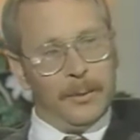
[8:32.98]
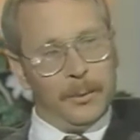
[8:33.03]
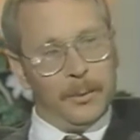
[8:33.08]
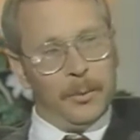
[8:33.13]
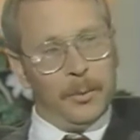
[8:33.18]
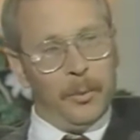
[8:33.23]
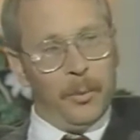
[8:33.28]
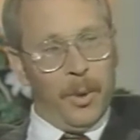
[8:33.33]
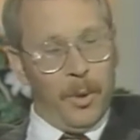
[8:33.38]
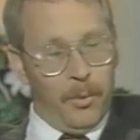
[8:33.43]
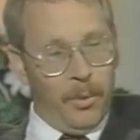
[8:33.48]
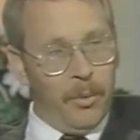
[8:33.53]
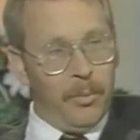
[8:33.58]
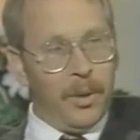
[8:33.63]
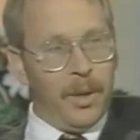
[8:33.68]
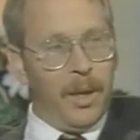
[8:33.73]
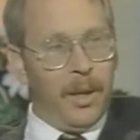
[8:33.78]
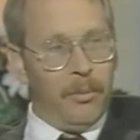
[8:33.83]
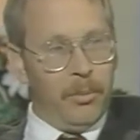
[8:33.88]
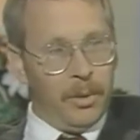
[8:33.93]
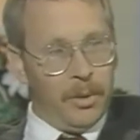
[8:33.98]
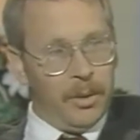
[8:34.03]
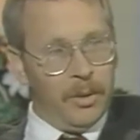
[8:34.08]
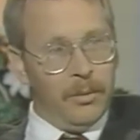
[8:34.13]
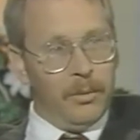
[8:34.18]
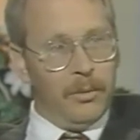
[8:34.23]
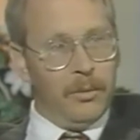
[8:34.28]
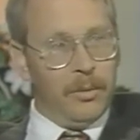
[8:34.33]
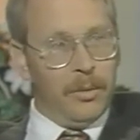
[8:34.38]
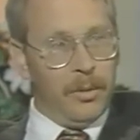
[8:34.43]
we will be able
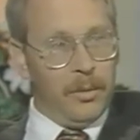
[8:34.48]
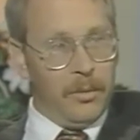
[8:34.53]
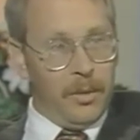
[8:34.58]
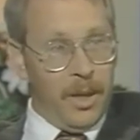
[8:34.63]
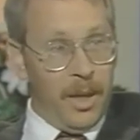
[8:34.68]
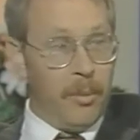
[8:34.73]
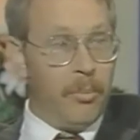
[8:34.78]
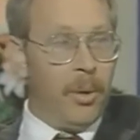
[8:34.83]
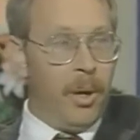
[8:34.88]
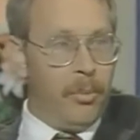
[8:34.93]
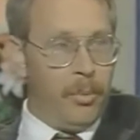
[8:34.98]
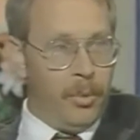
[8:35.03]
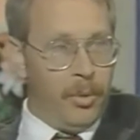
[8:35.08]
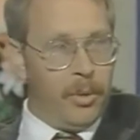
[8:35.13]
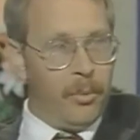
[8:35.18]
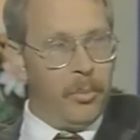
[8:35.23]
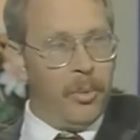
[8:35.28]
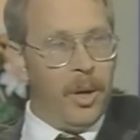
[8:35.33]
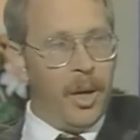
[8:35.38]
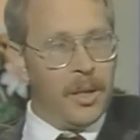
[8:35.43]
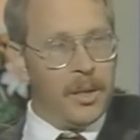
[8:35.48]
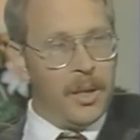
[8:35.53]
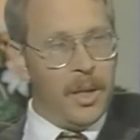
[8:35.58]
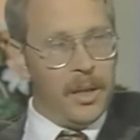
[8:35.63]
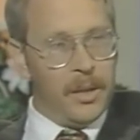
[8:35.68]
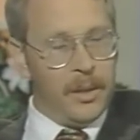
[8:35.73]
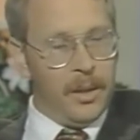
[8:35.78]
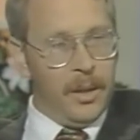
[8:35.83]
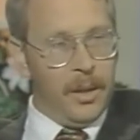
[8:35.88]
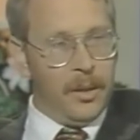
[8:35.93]
to keep up with the
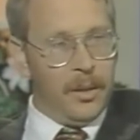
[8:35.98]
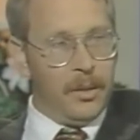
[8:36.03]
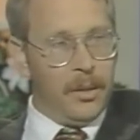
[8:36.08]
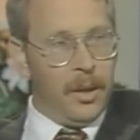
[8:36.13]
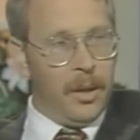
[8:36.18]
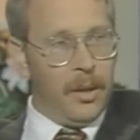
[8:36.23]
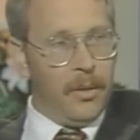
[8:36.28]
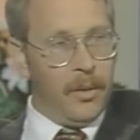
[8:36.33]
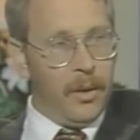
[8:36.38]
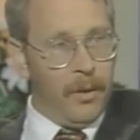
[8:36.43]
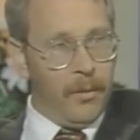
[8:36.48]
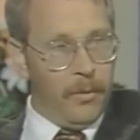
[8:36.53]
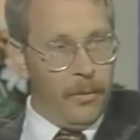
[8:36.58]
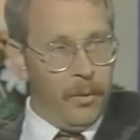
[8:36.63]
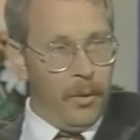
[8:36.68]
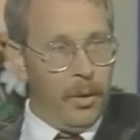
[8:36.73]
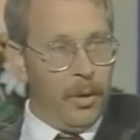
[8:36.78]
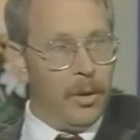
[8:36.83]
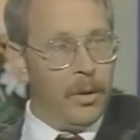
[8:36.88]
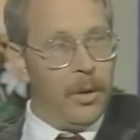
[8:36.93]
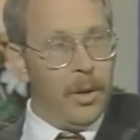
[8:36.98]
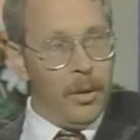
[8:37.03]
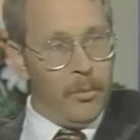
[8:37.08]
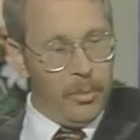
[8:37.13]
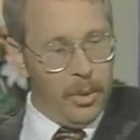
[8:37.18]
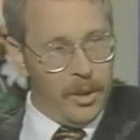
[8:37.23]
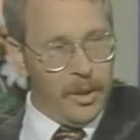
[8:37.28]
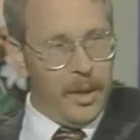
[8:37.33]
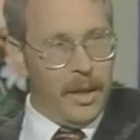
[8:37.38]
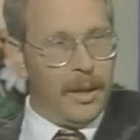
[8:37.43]
process and therefore
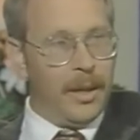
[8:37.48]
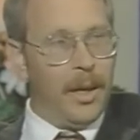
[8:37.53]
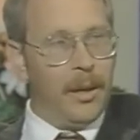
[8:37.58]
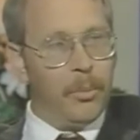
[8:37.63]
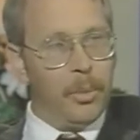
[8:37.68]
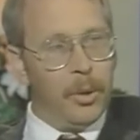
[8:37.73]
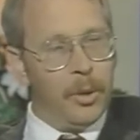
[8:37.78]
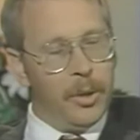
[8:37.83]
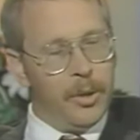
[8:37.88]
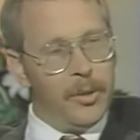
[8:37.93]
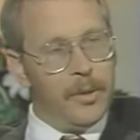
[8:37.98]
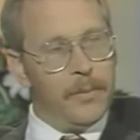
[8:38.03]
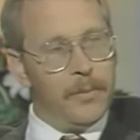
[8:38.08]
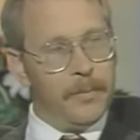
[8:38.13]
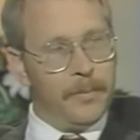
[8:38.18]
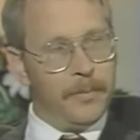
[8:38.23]
protect neighborhoods.